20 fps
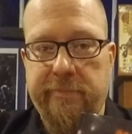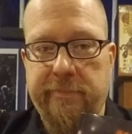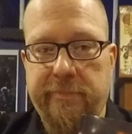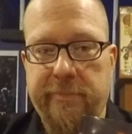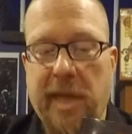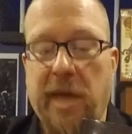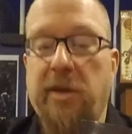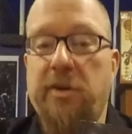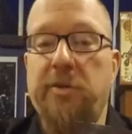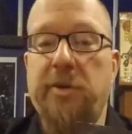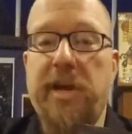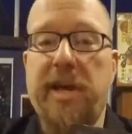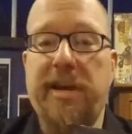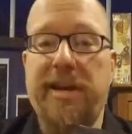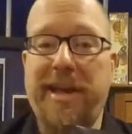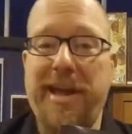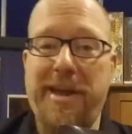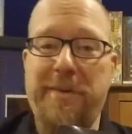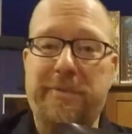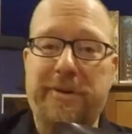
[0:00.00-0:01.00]
Hello
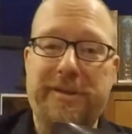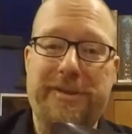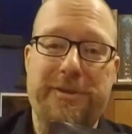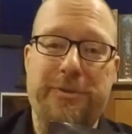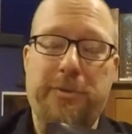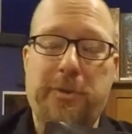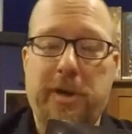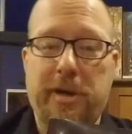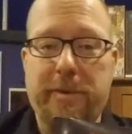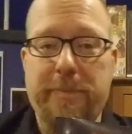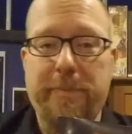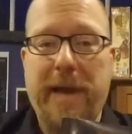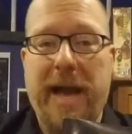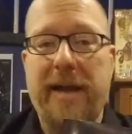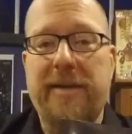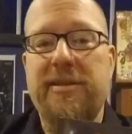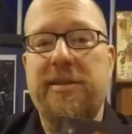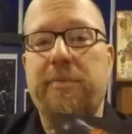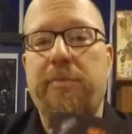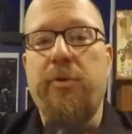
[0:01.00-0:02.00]
again, gamers. Welcome
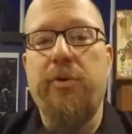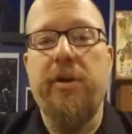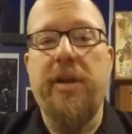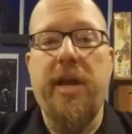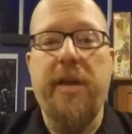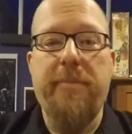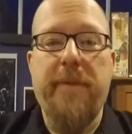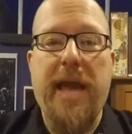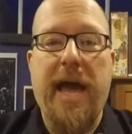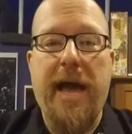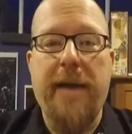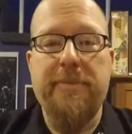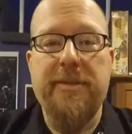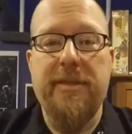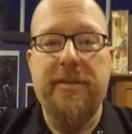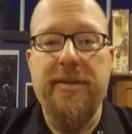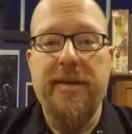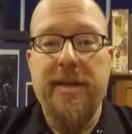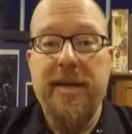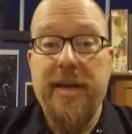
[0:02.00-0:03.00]
back to the Board Game
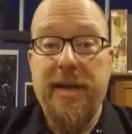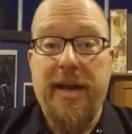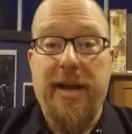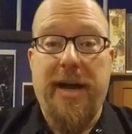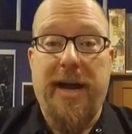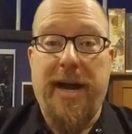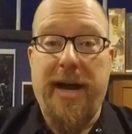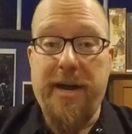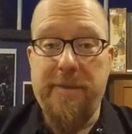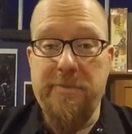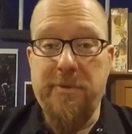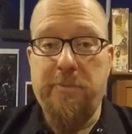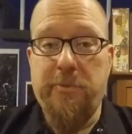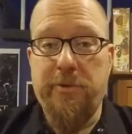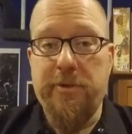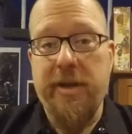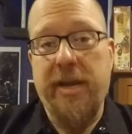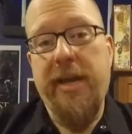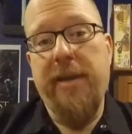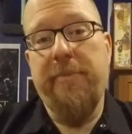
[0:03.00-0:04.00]
Kaptain. I'm the
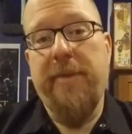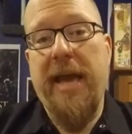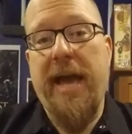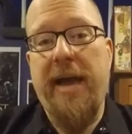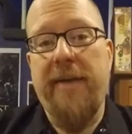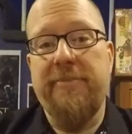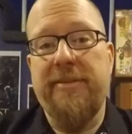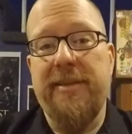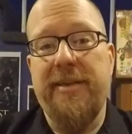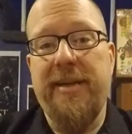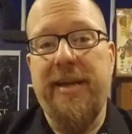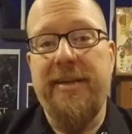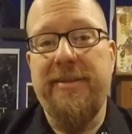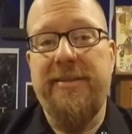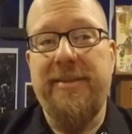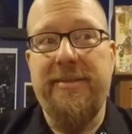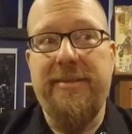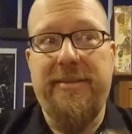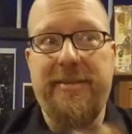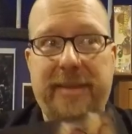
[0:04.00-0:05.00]
Board Game Kaptain, and
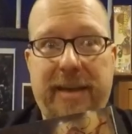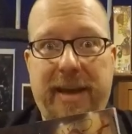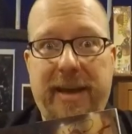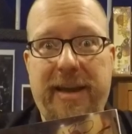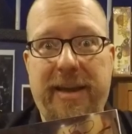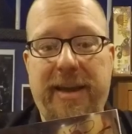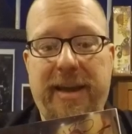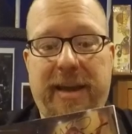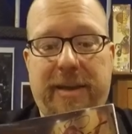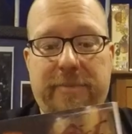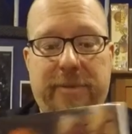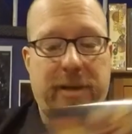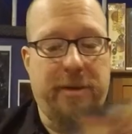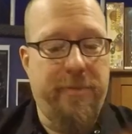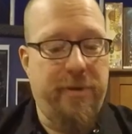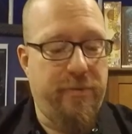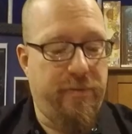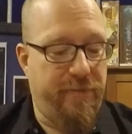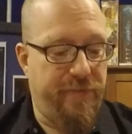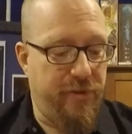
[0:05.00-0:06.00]
today I'm going to
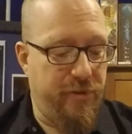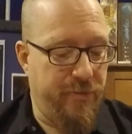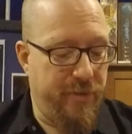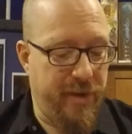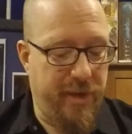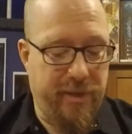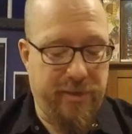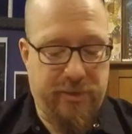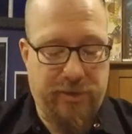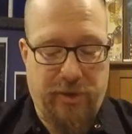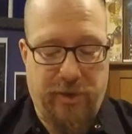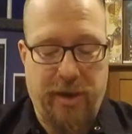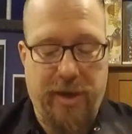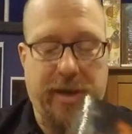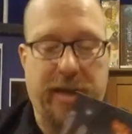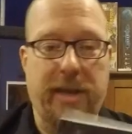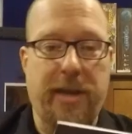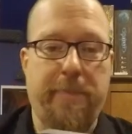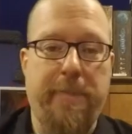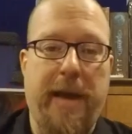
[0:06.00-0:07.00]
be reviewing and
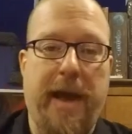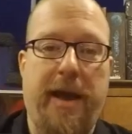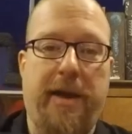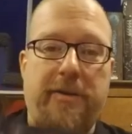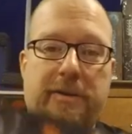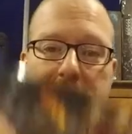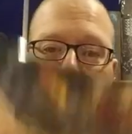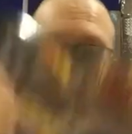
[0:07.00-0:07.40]
talking about